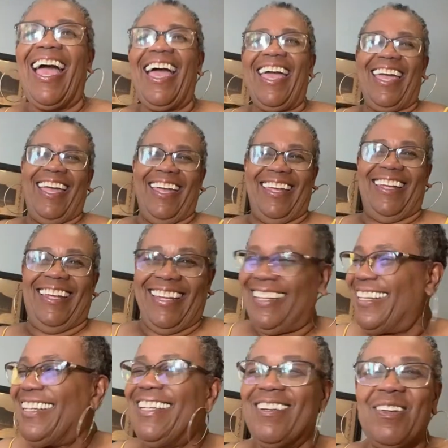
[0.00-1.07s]
hey,
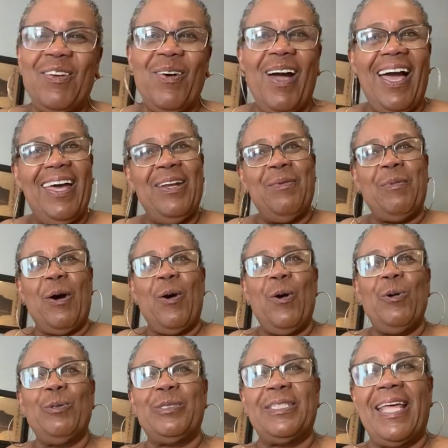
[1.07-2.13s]
you know how them
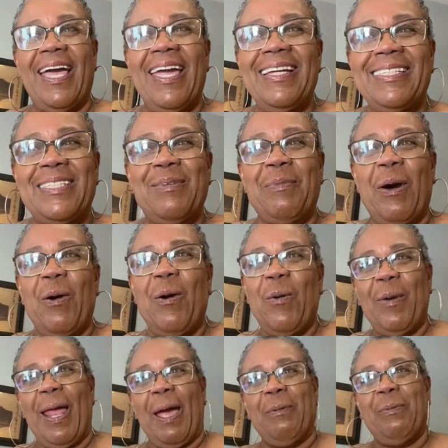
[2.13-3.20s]
old saints, them old
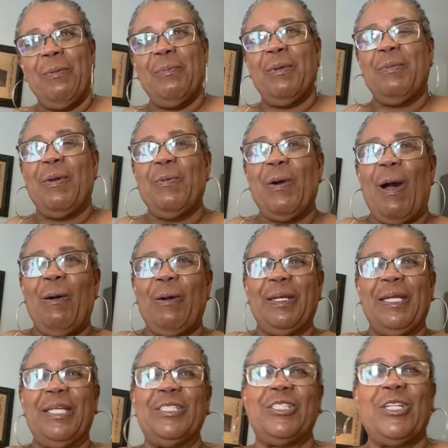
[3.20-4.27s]
black women be
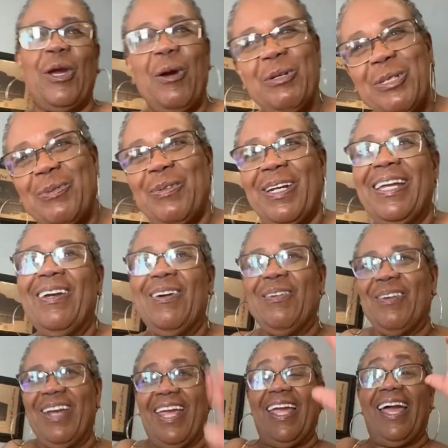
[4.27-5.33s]
walking in church when,
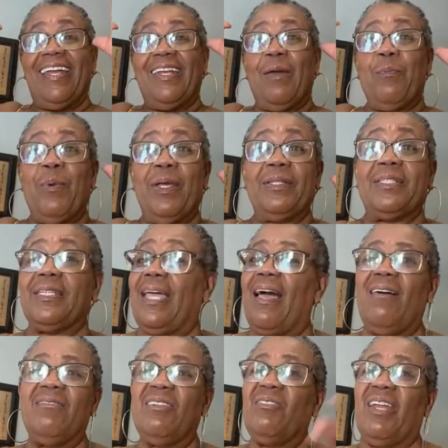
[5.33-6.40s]
when they got that big... See, I
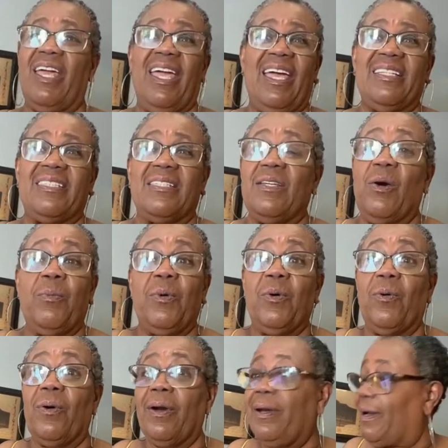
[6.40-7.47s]
don't do the hats no
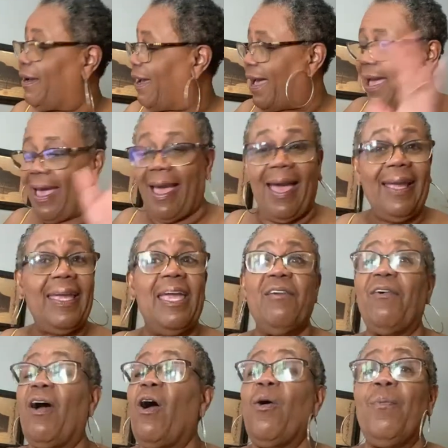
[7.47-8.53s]
more. I, I
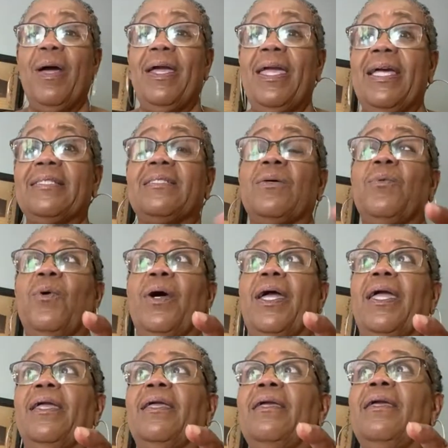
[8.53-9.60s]
gave all my hats
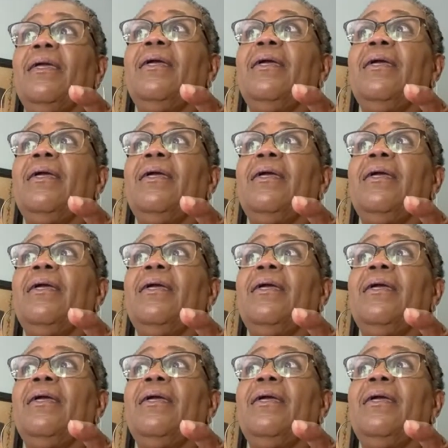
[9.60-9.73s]
away,